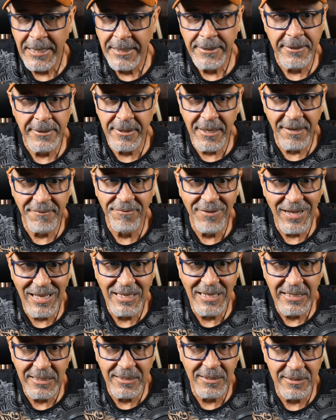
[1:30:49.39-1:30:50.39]
They're not
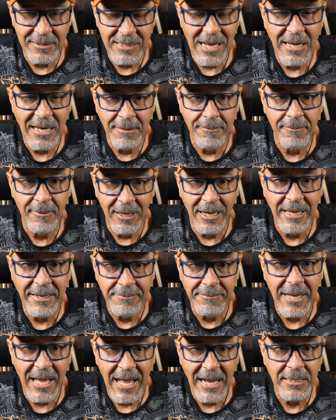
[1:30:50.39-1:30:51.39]
filing an asylum claim
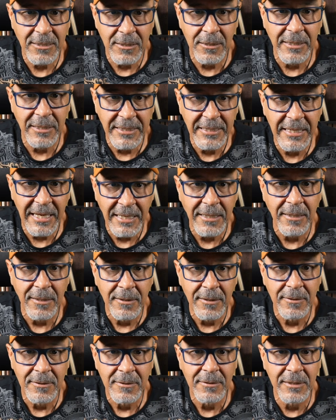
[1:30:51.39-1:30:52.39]
to actually get
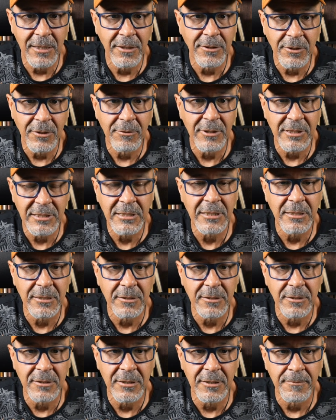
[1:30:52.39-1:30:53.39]
their U.S.
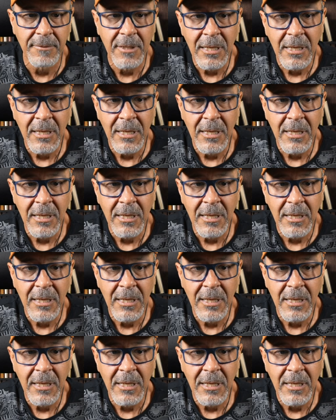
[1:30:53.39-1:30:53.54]
citizenship.